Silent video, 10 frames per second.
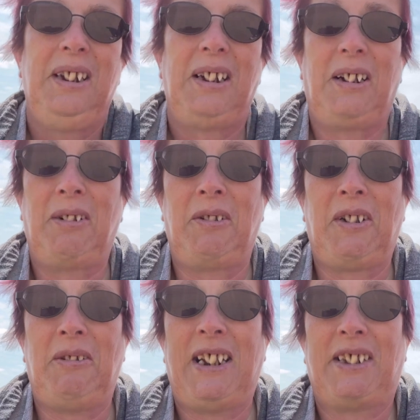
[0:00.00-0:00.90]
I don't want
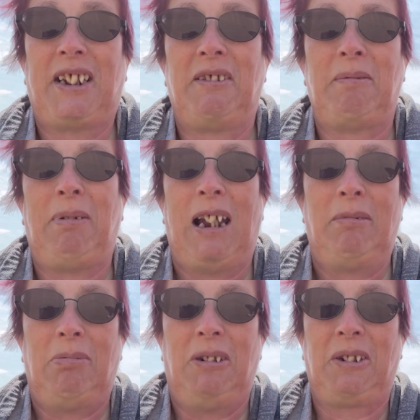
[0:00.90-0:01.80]
to do Tesco's and pat
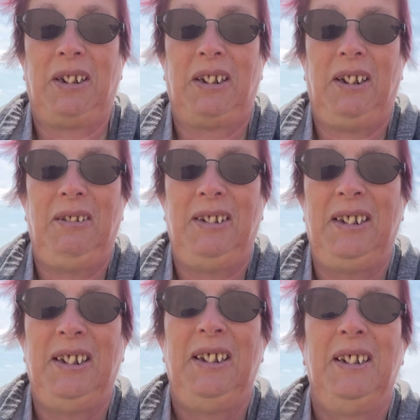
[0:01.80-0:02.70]
my pocket, you
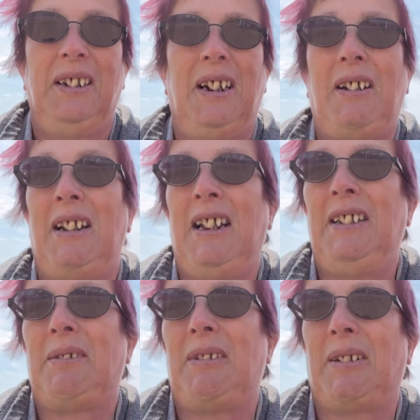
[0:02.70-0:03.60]
know. all I'll end
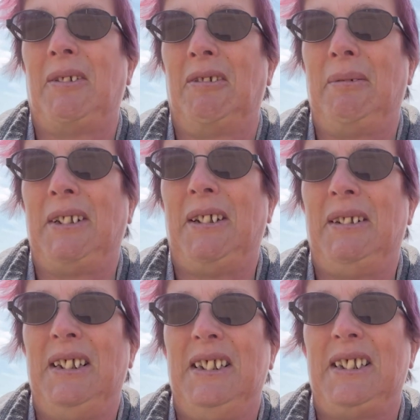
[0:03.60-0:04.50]
this vlog I normally
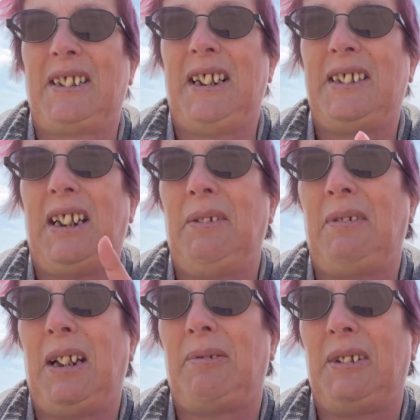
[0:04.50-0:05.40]
do. Stay safe
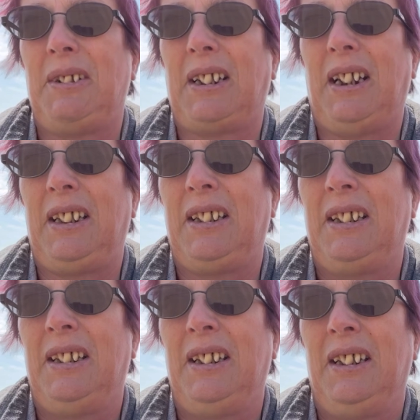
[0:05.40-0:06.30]
and have a good
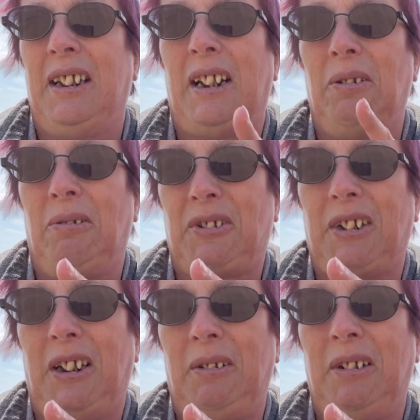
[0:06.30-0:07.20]
day. And
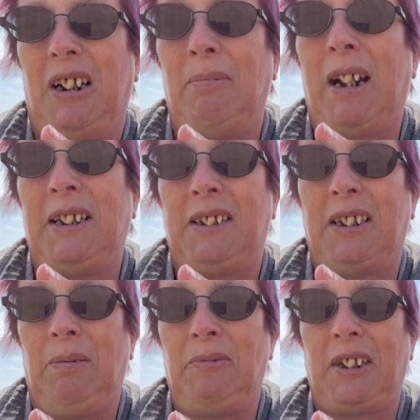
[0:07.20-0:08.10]
also, I'm adding
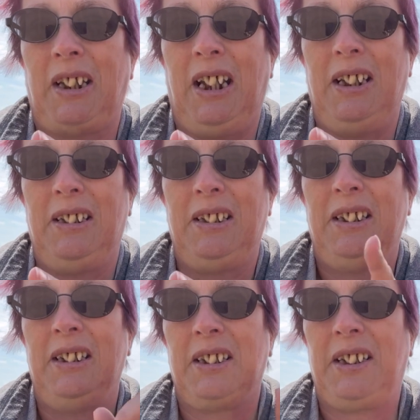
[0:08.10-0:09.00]
something to that.
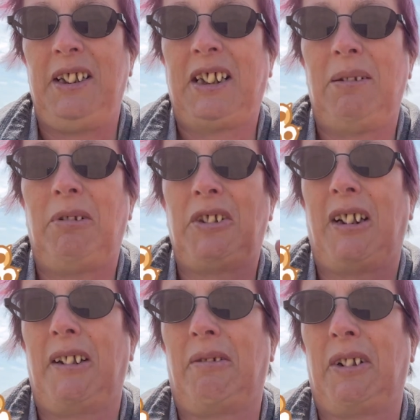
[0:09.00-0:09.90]
Can you keep my
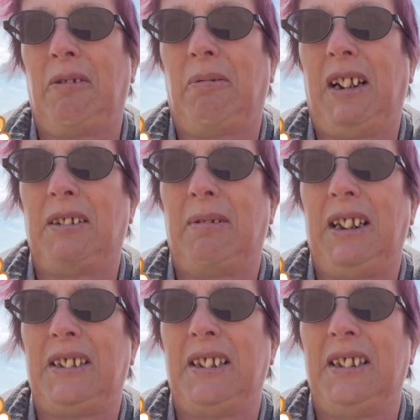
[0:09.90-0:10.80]
cherry dog in your prayers,
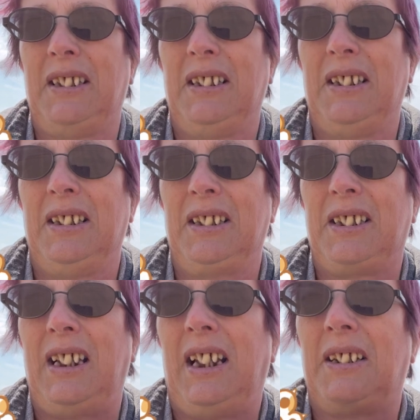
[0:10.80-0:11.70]
please?
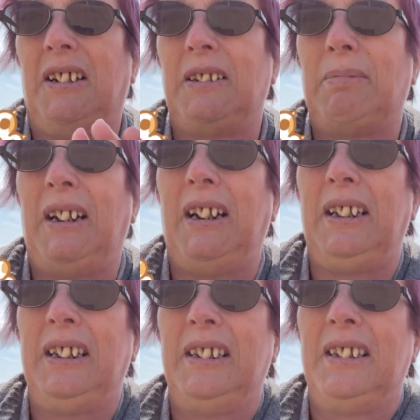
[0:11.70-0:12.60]
See you later, guys.
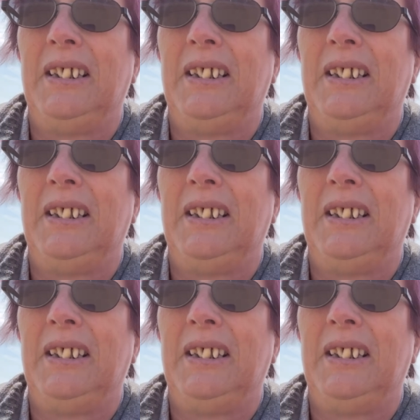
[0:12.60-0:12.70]
Bye.